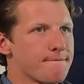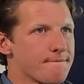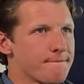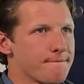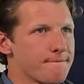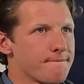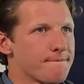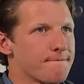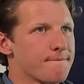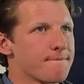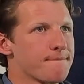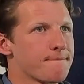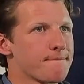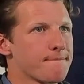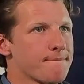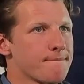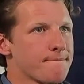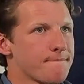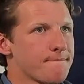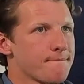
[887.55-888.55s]

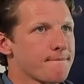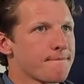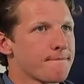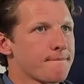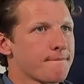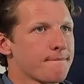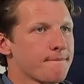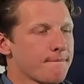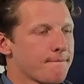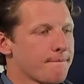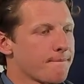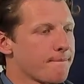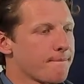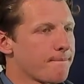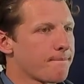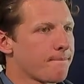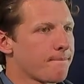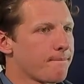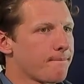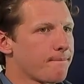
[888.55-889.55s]

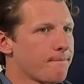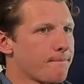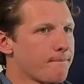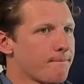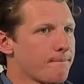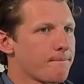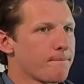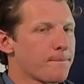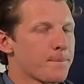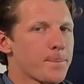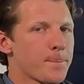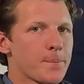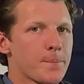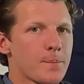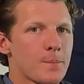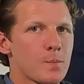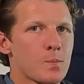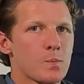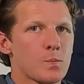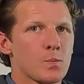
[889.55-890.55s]

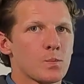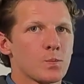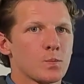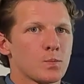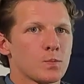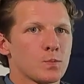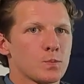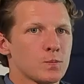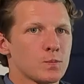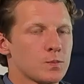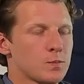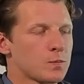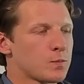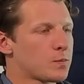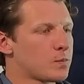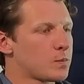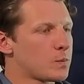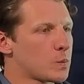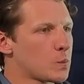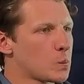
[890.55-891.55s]

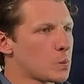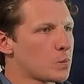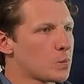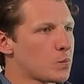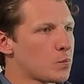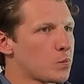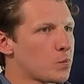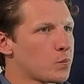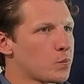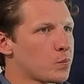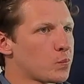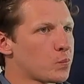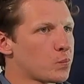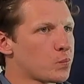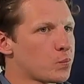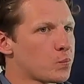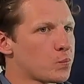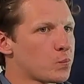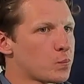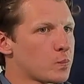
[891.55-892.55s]

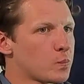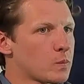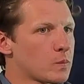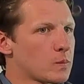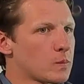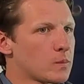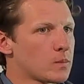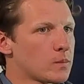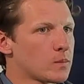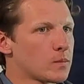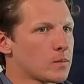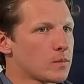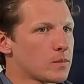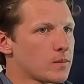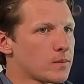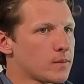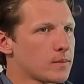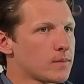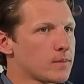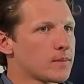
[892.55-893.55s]

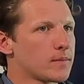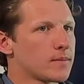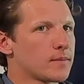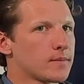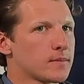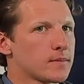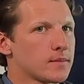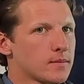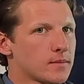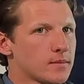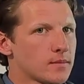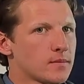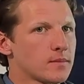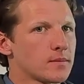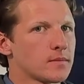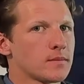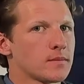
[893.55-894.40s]
[no speech]